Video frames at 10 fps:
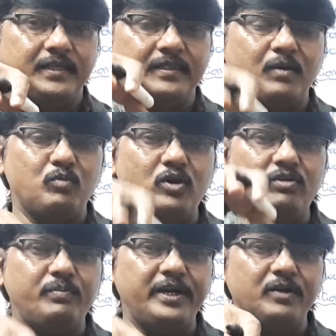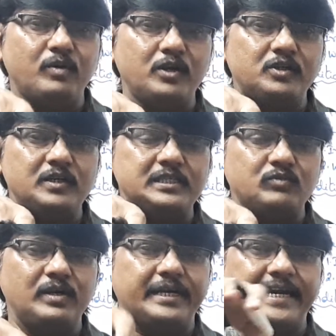the more vibrating molecules
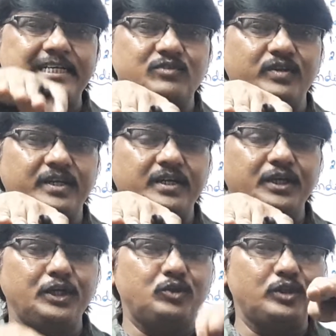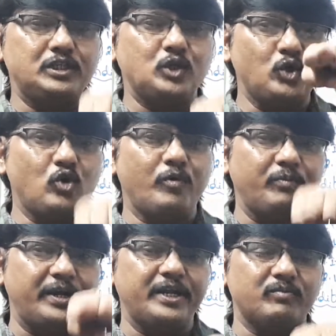will transfer into these low
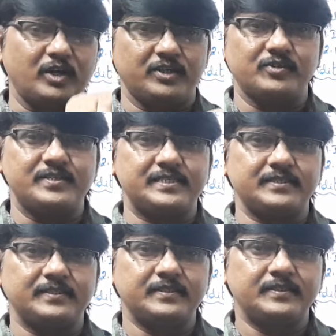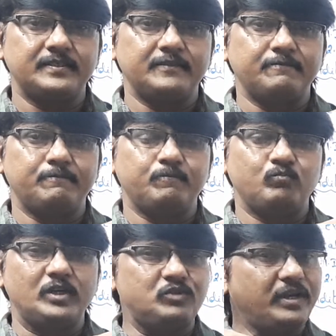vibrating molecules.
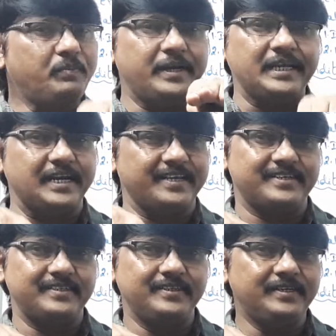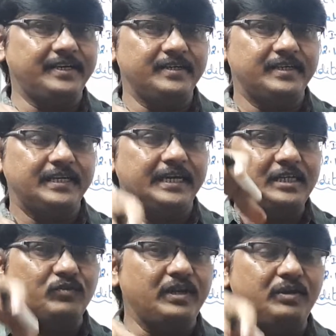It's very pretty clear, right? It
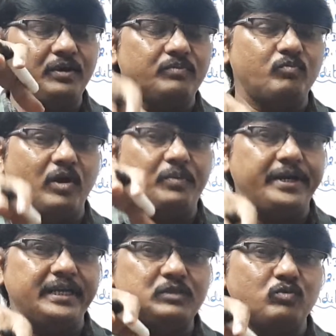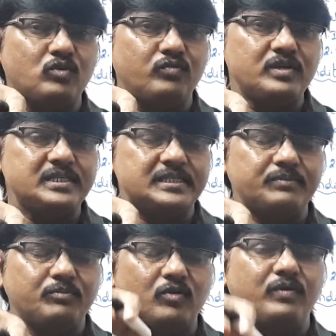is very vibrating is more
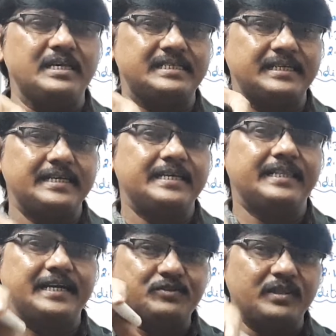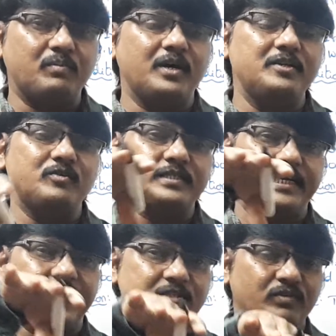fast. That is why the molecules are
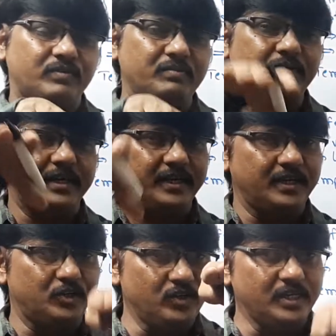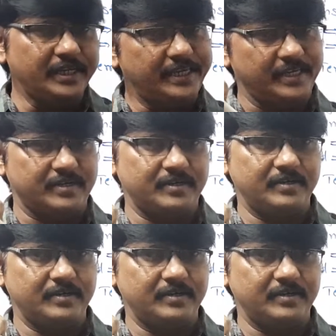transferred from here to here.